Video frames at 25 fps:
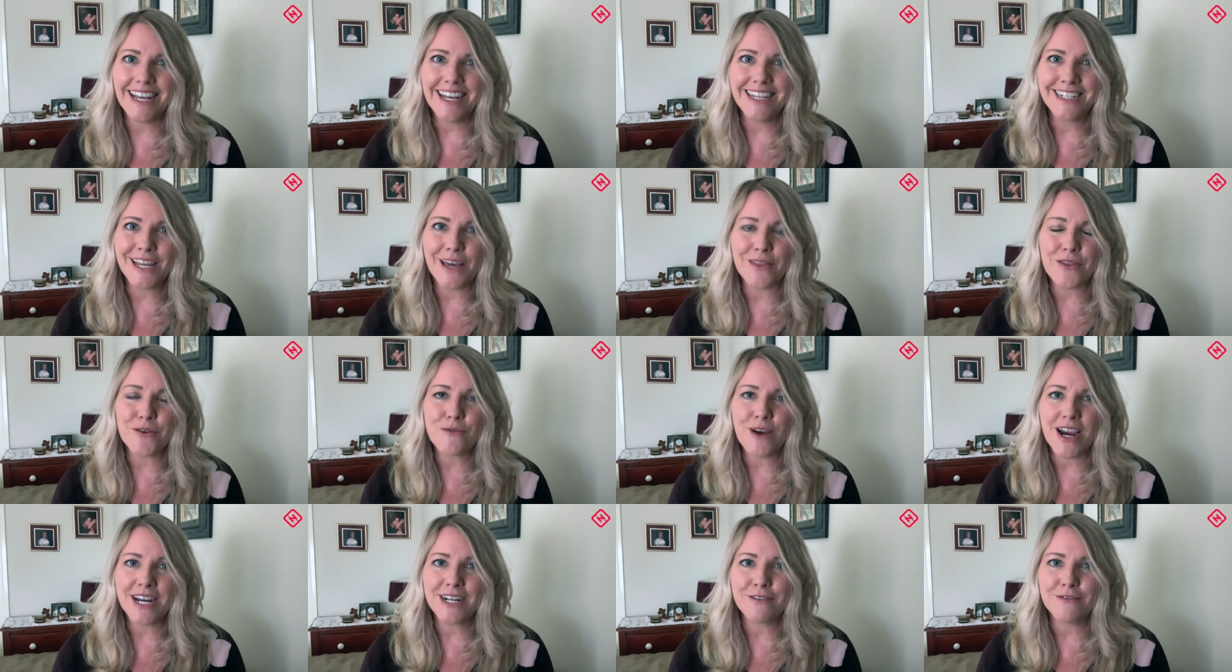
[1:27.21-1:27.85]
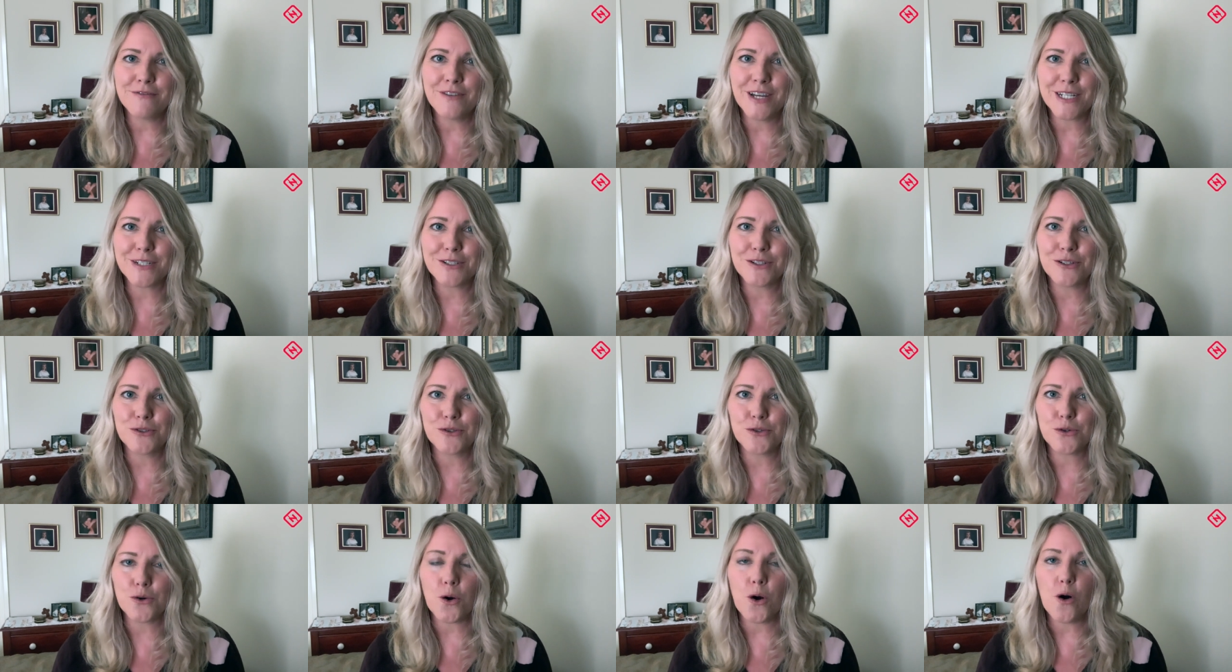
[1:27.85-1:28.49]
another rain
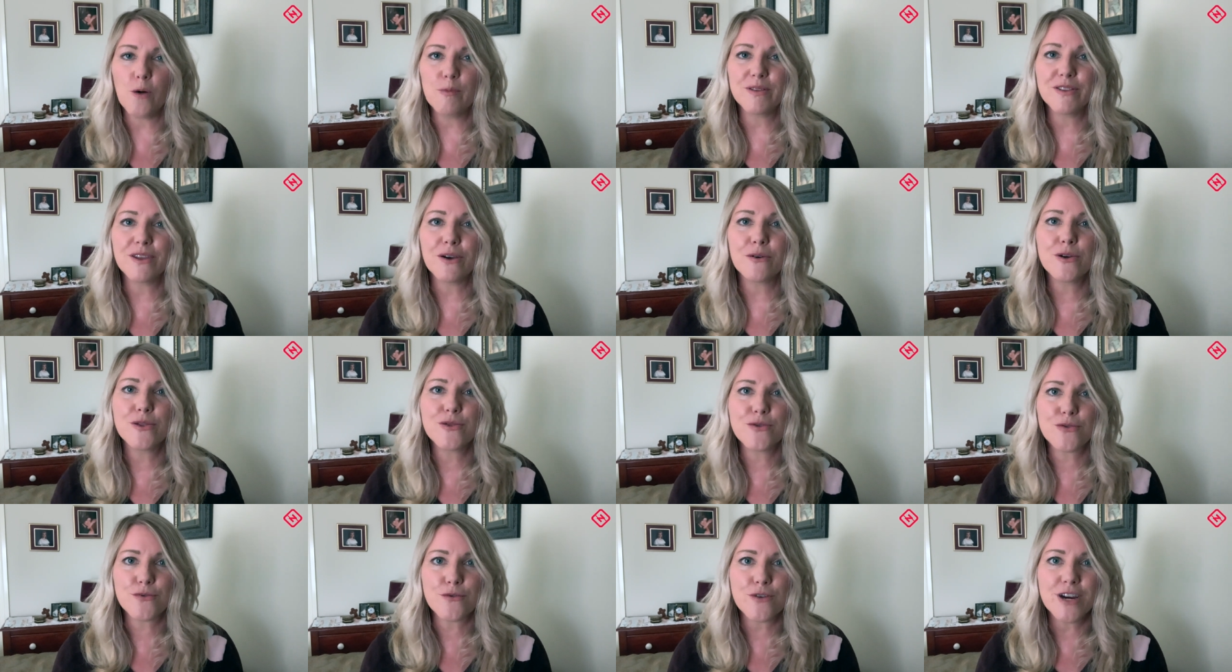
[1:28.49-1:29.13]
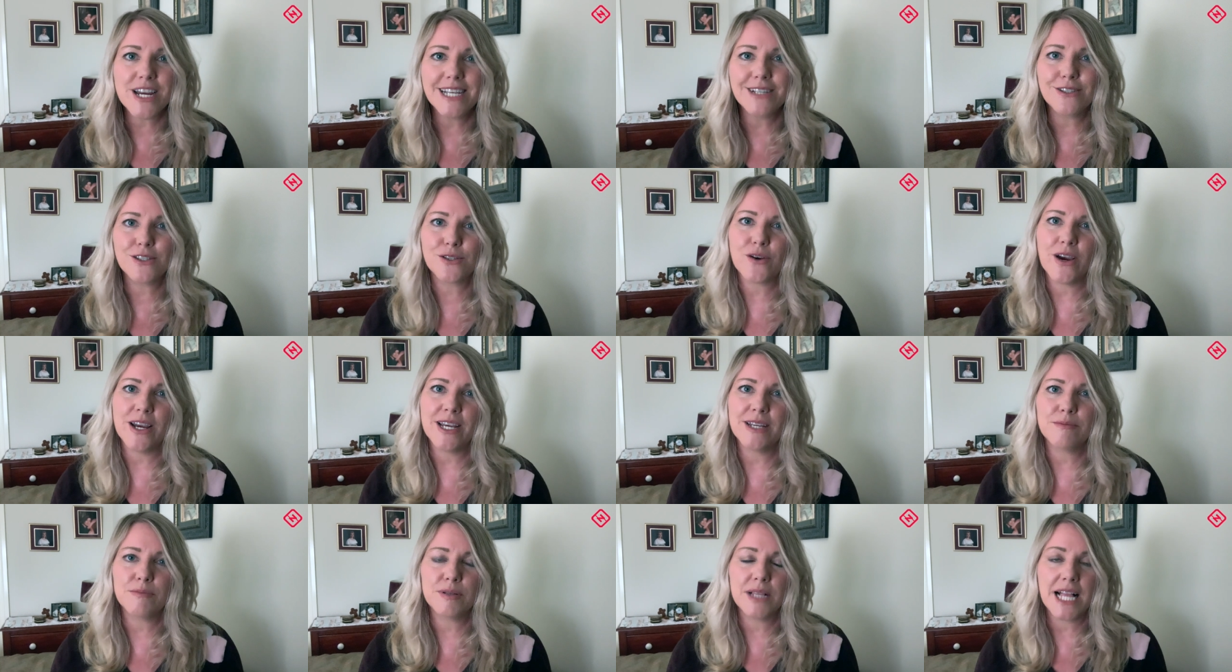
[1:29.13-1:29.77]
affected draw, but there were three
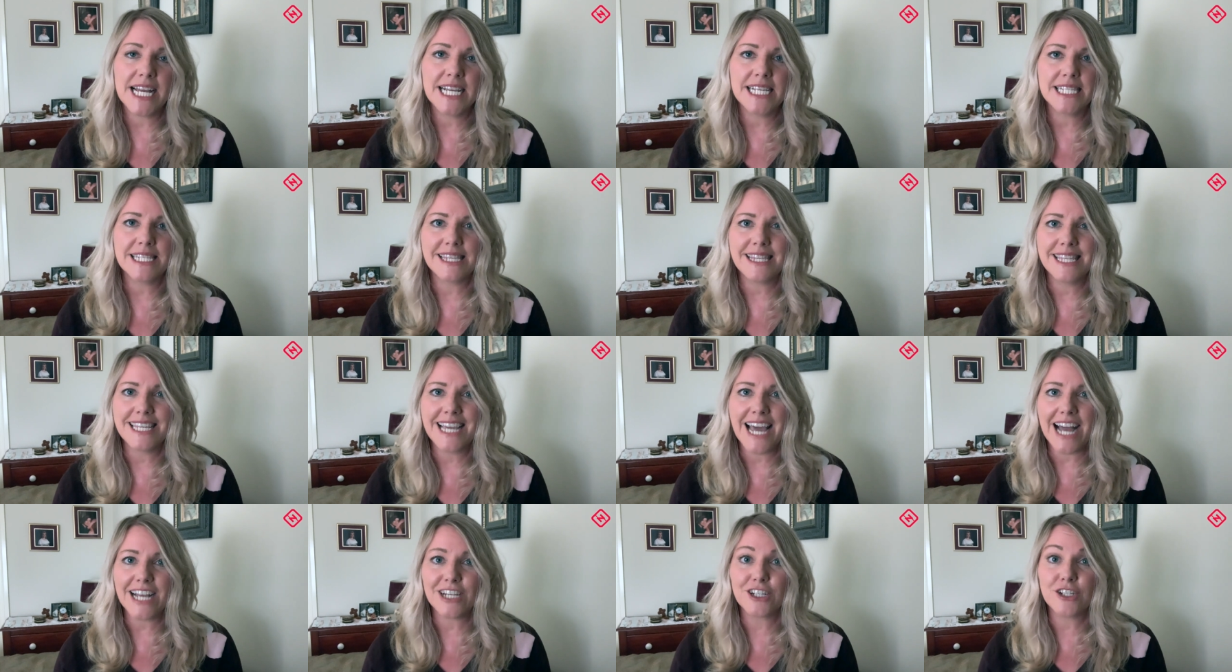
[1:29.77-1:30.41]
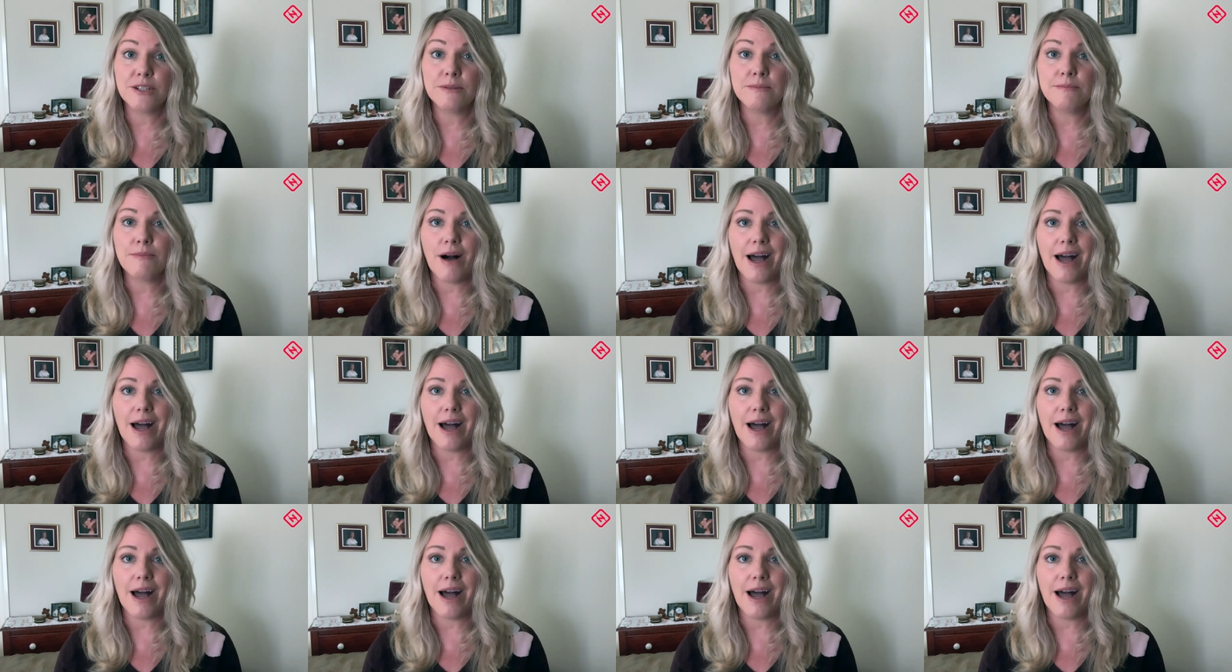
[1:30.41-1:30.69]
Australian players in the action.